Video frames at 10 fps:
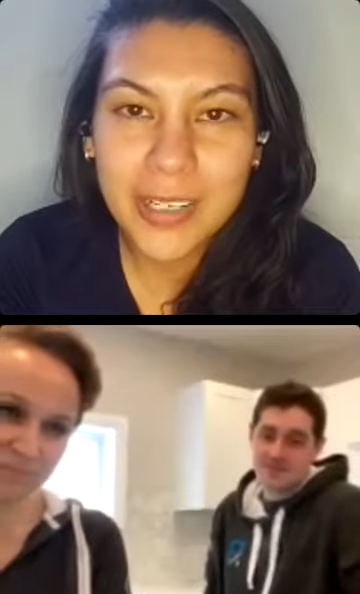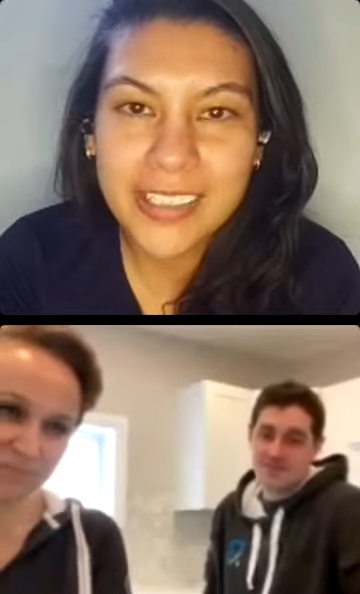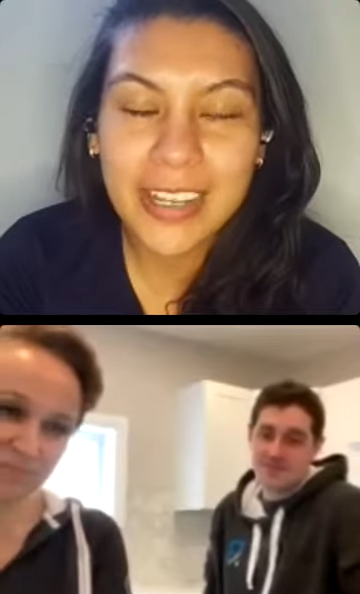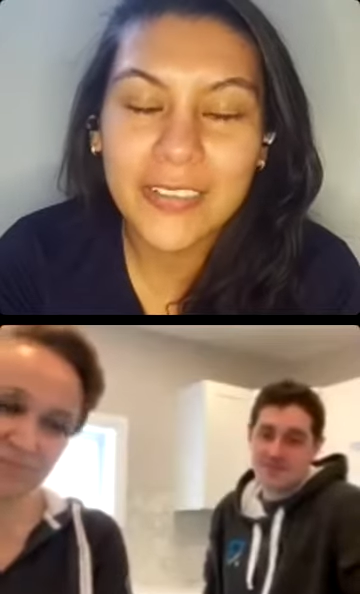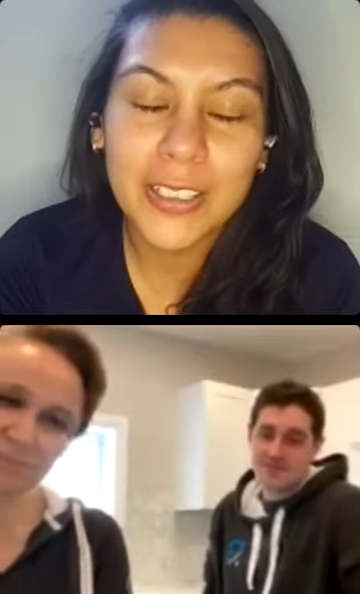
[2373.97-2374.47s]

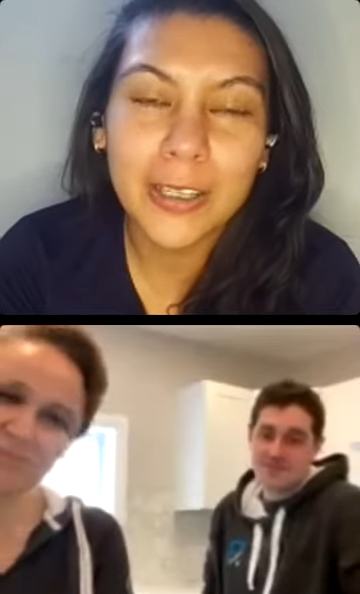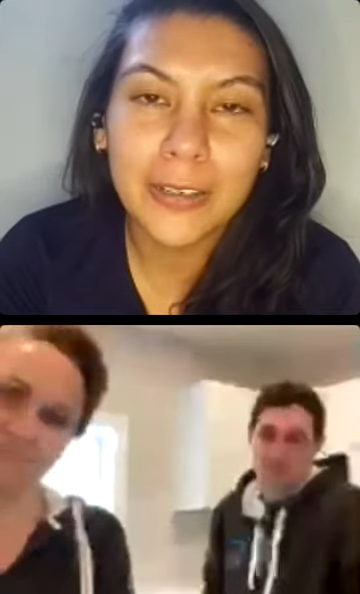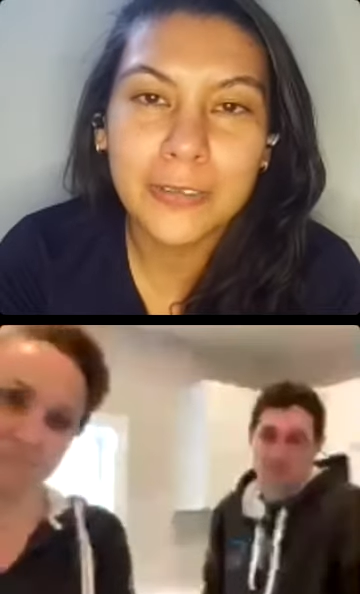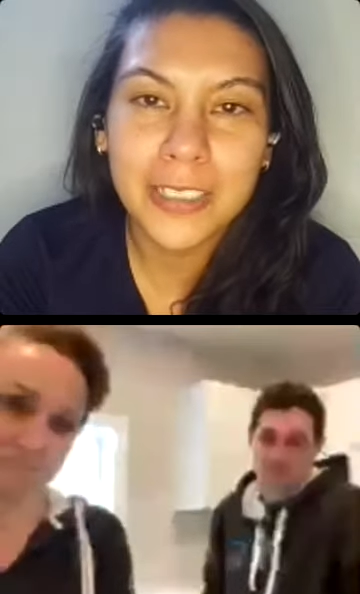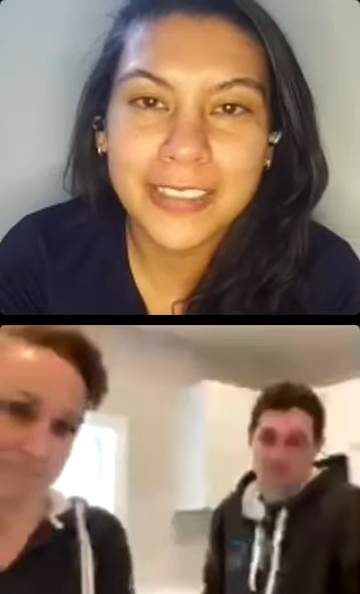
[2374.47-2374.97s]
Speaker 1: must have a
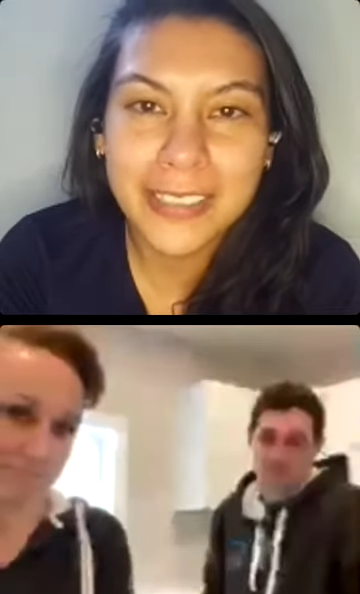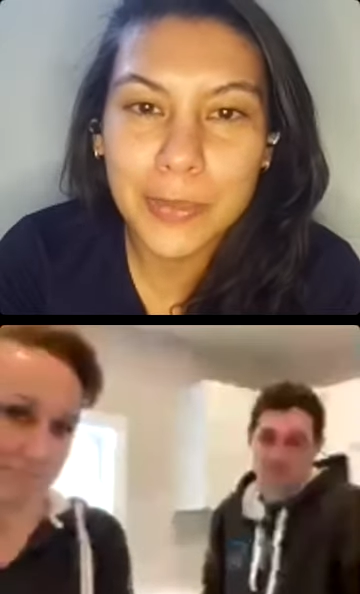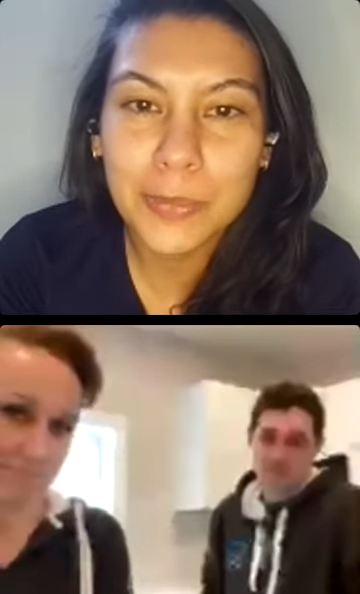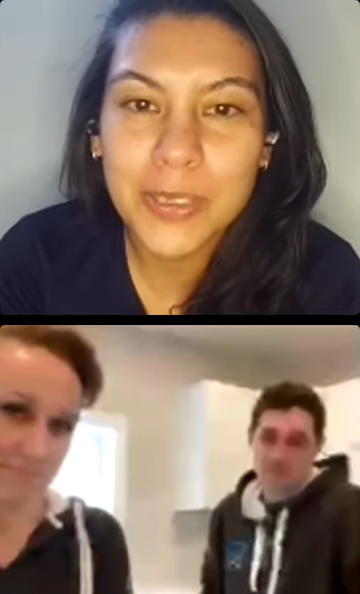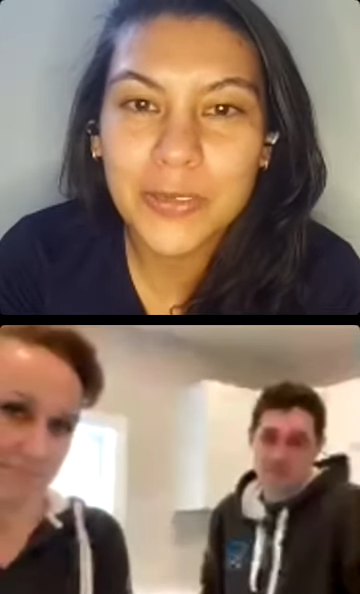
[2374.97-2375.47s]
lot of good
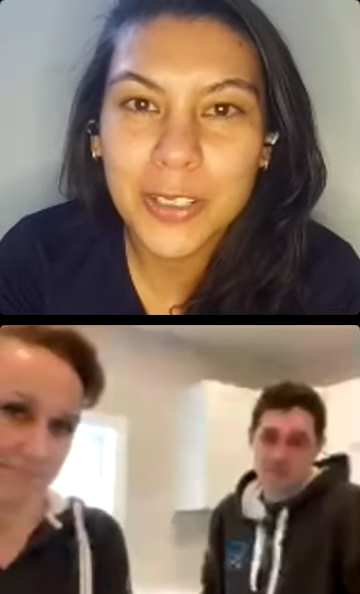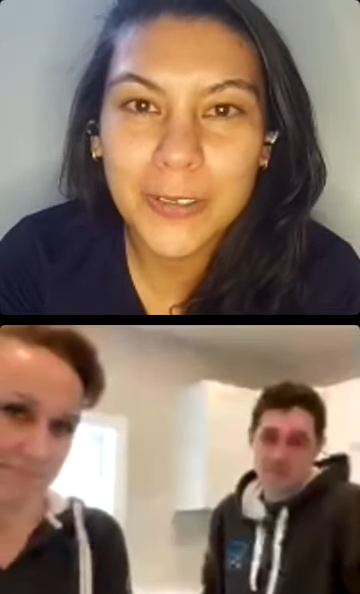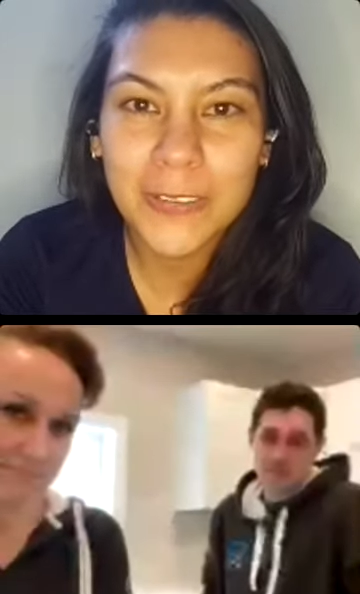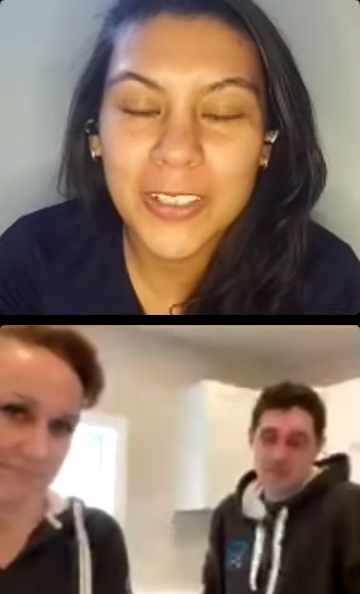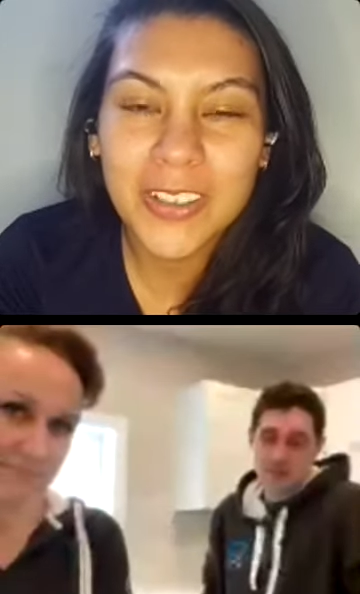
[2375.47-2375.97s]
tips for
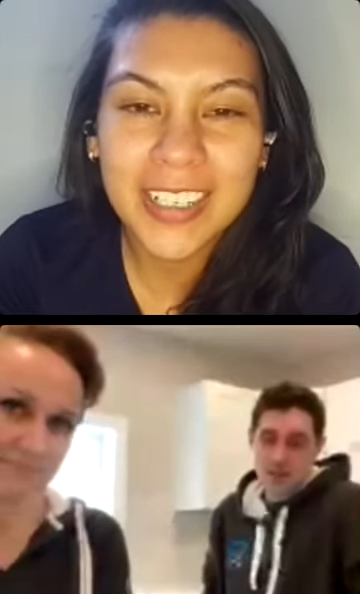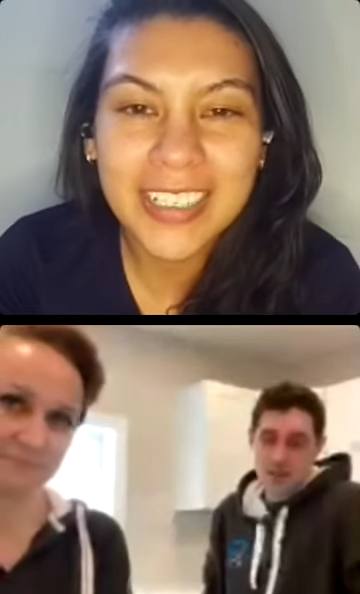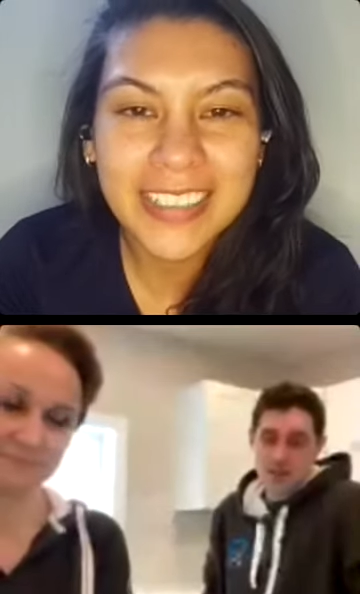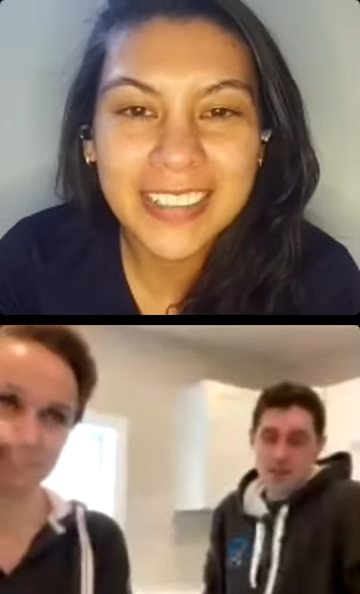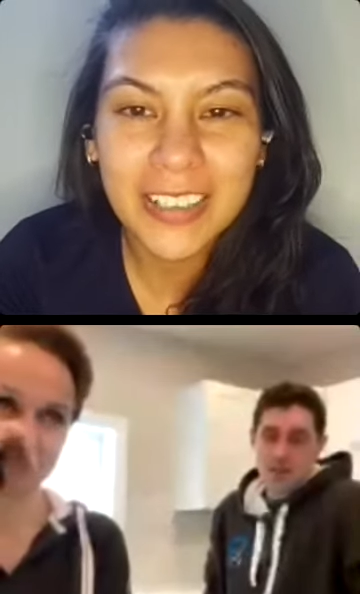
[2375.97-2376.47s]
the
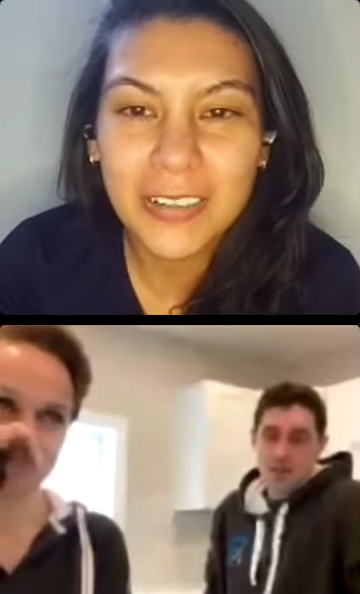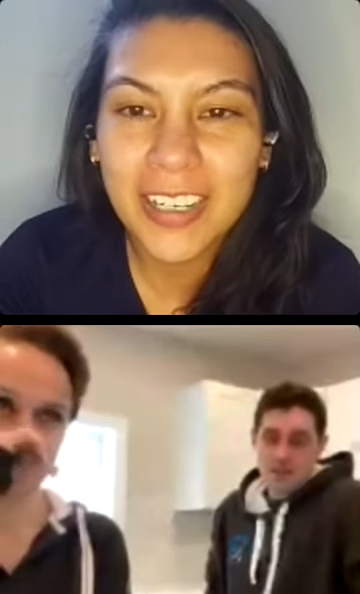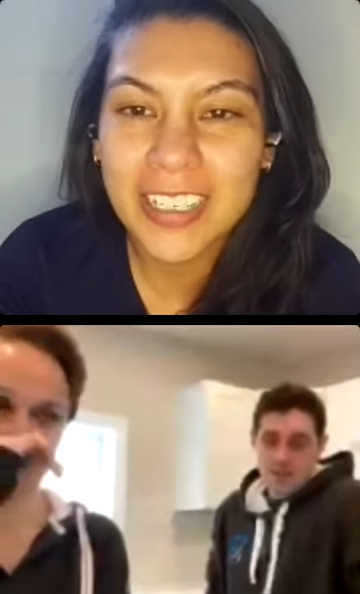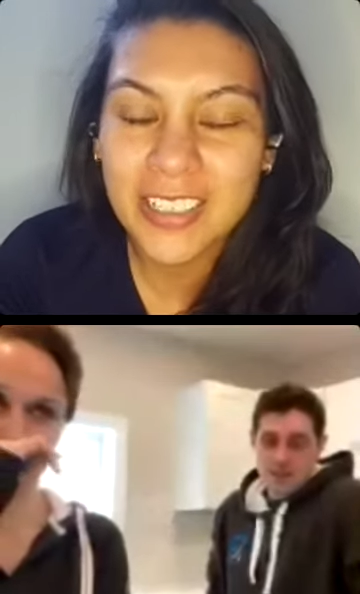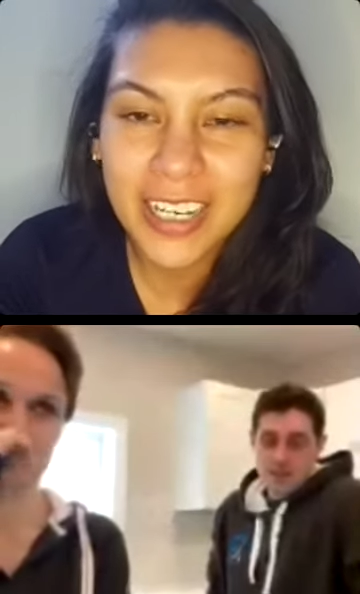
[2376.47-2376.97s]
viewers. So, you
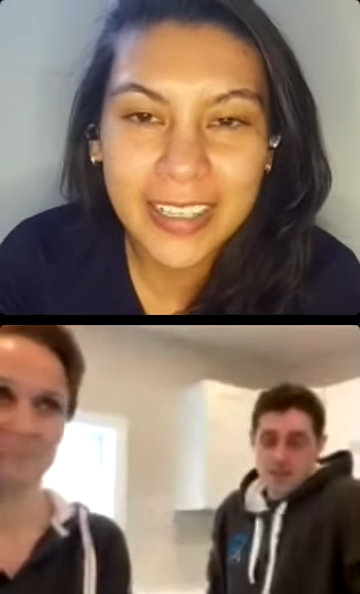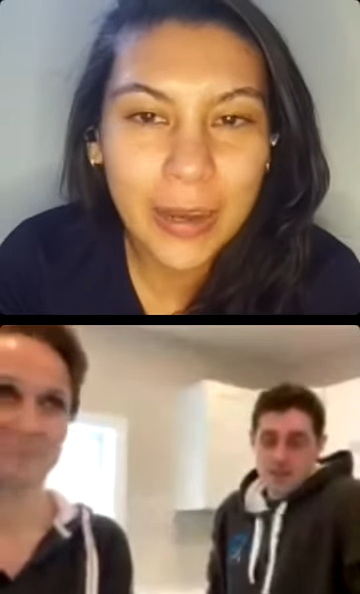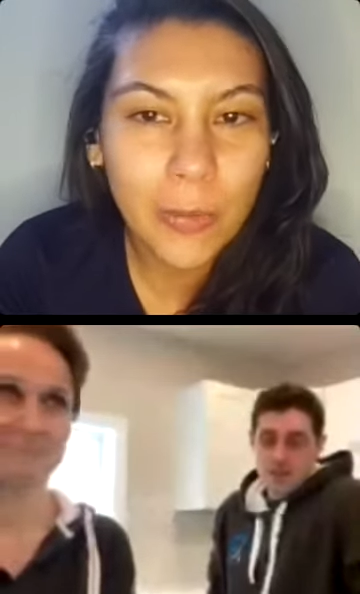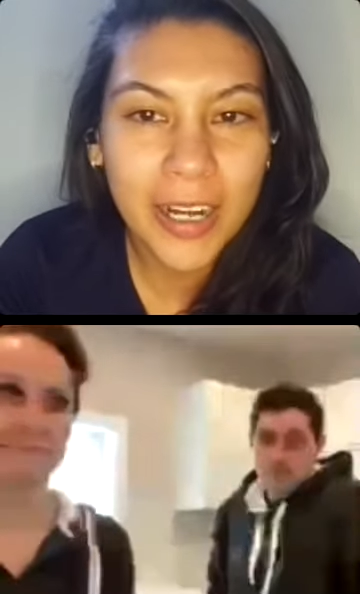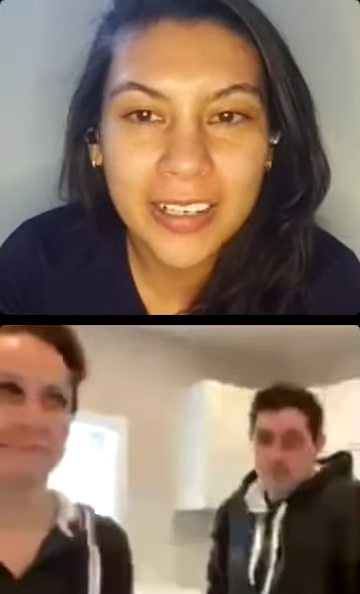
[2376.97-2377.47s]
want to share
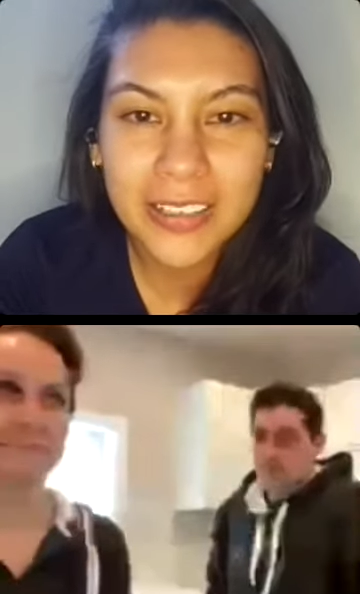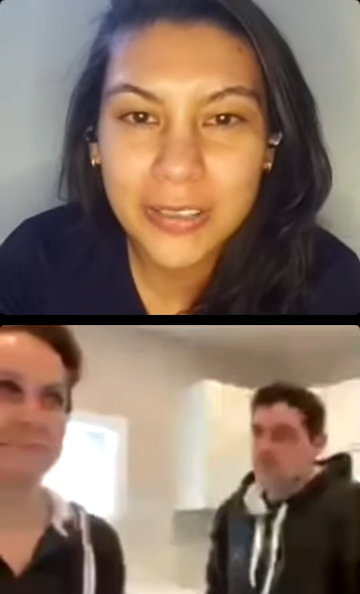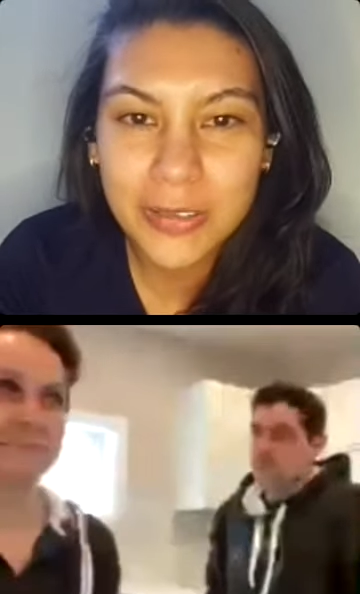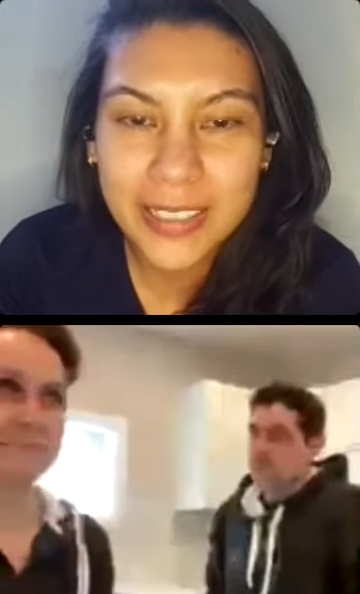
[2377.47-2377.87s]
like one or two